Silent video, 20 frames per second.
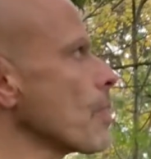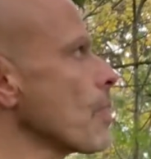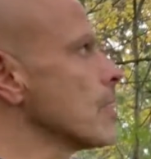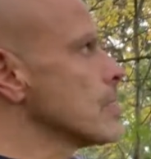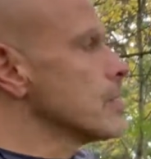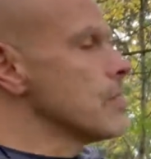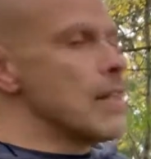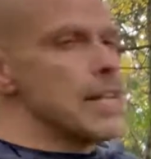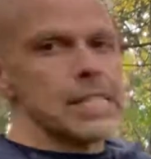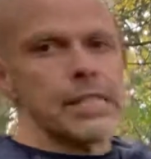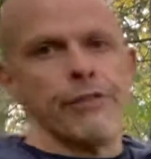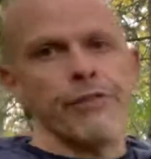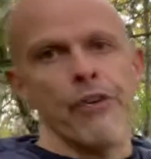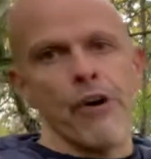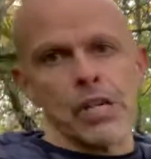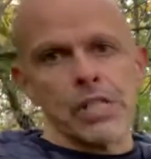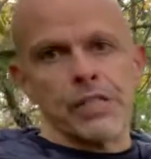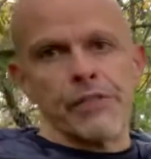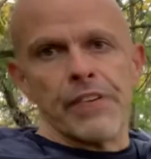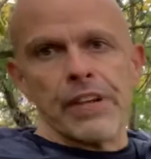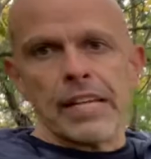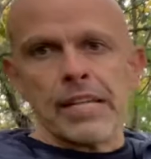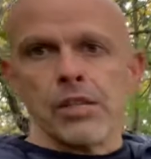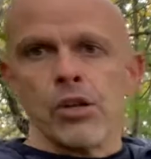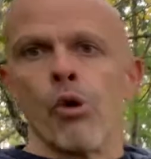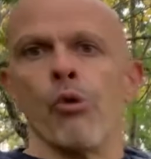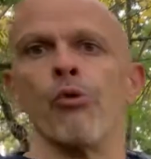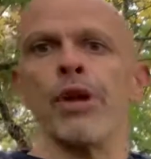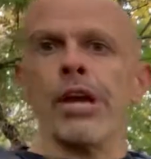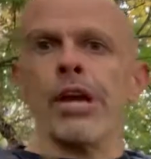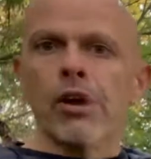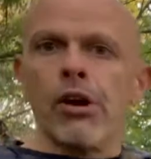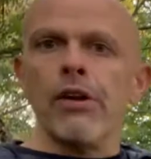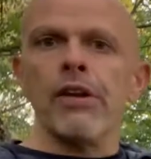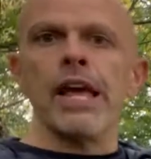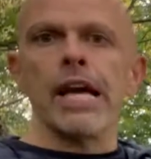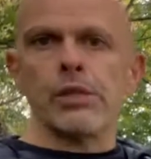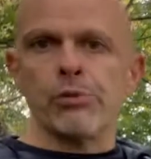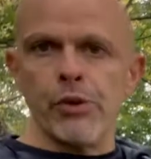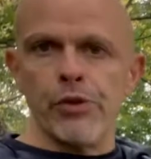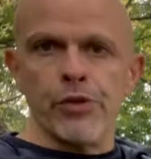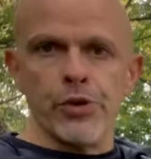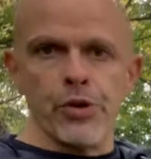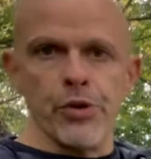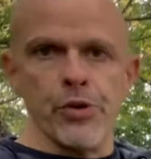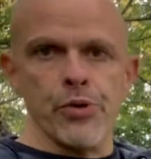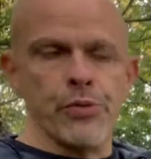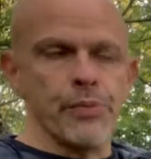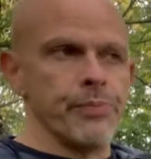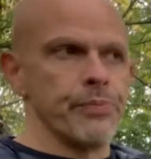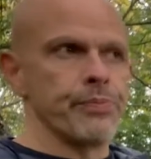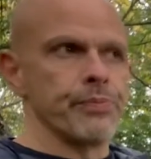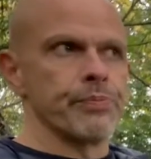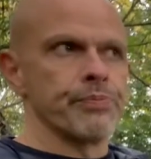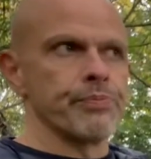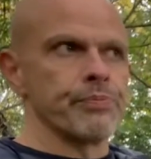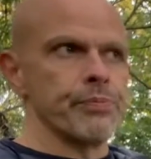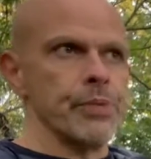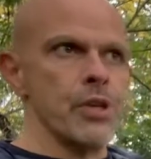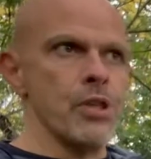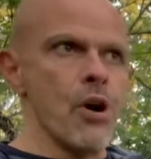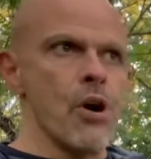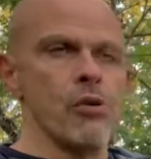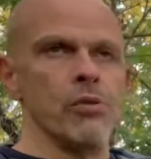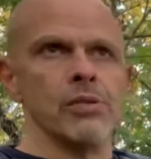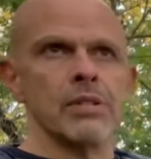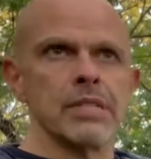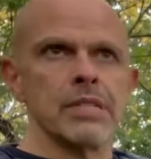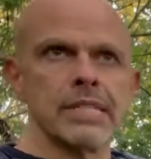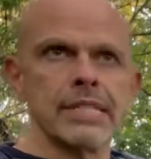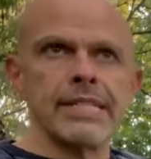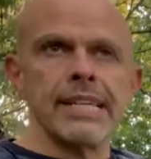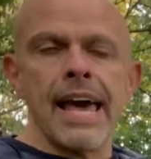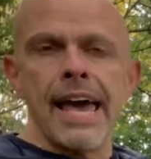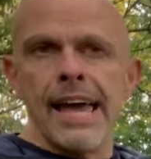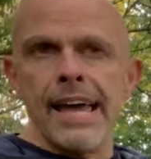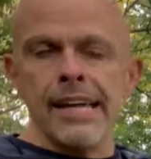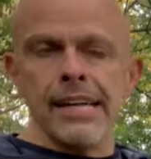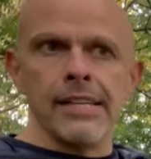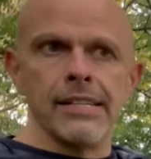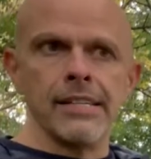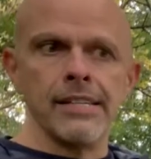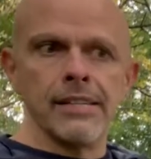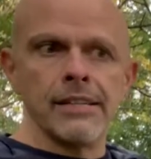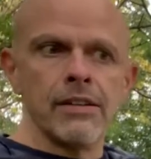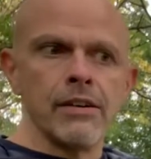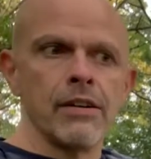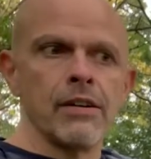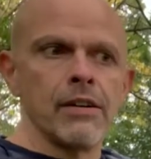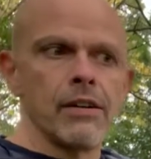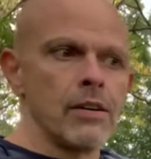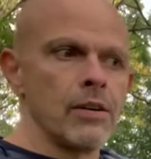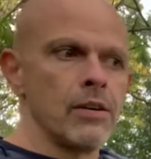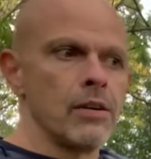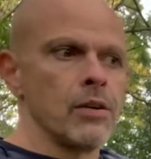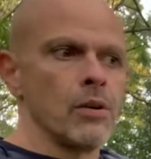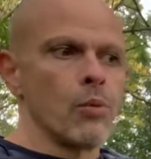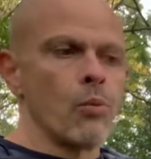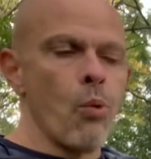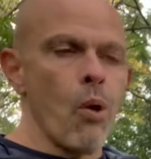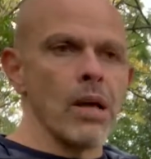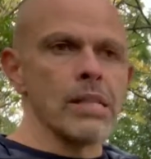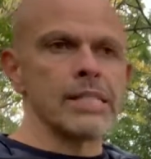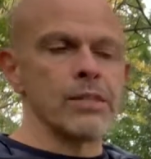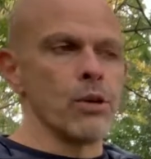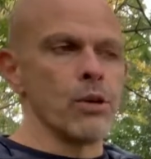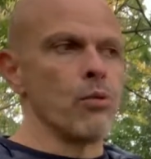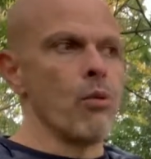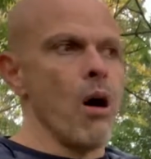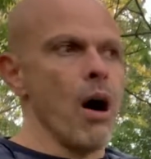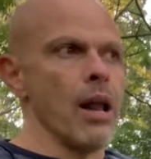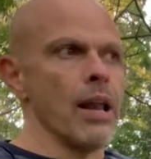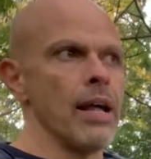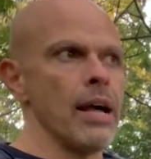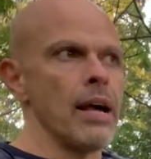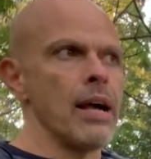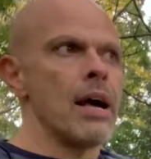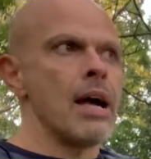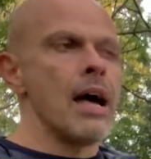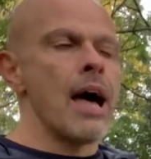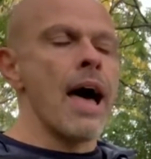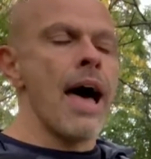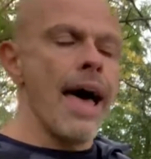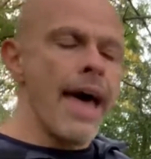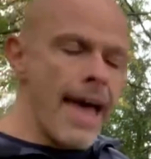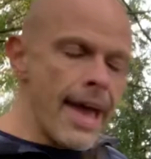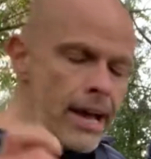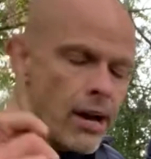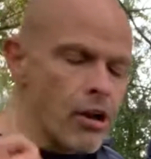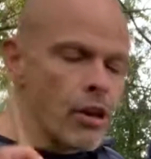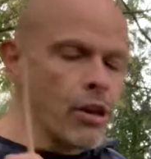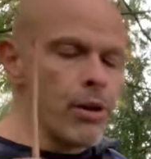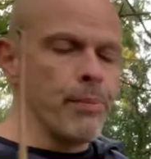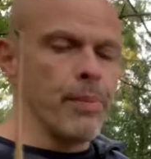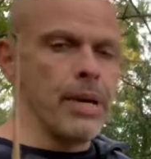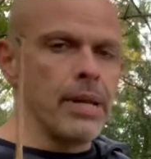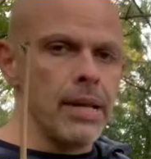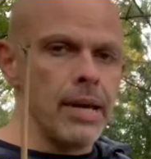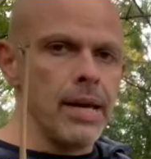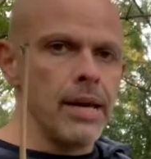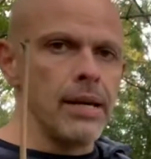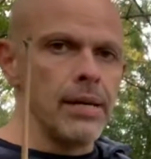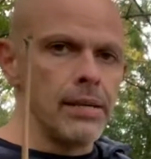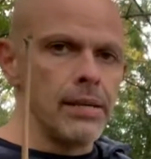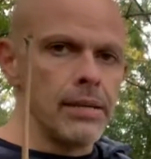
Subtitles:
So that's the first thing. Reconnect with you. Say once in a while, hang on a minute,